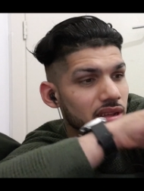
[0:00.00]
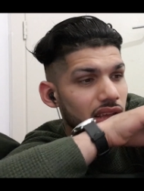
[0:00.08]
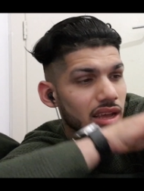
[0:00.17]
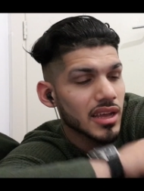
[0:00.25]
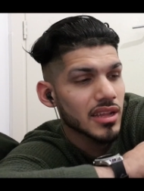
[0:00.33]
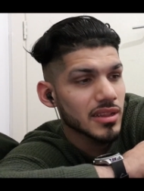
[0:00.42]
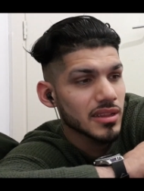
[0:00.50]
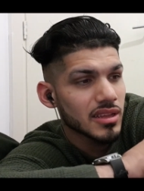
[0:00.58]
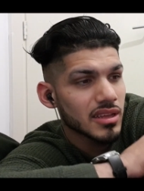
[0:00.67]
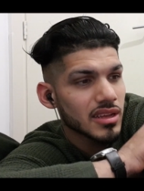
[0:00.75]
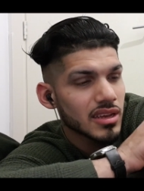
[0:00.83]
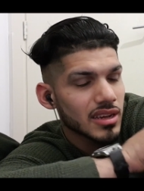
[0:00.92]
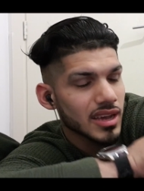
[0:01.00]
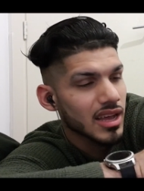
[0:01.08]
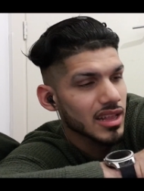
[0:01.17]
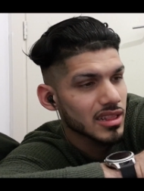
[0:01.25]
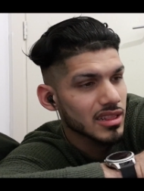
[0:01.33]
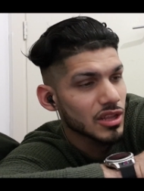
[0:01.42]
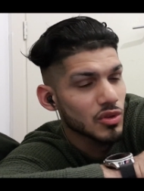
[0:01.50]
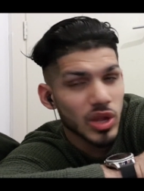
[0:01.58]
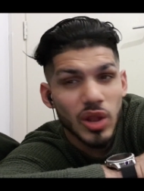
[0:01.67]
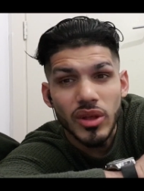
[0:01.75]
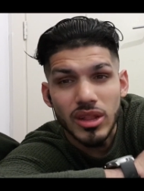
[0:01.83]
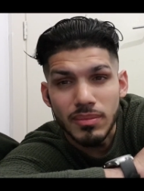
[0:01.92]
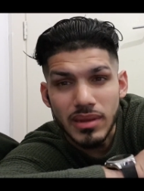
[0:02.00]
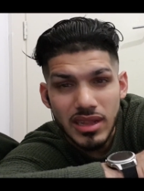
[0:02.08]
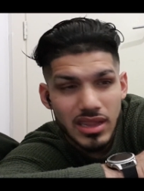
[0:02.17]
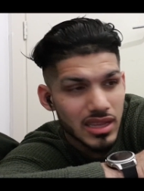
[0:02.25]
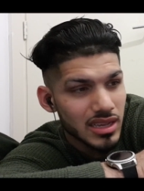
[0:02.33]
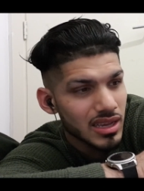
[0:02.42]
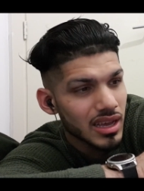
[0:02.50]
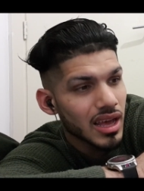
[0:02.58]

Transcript: And guys, the trailer was amazing,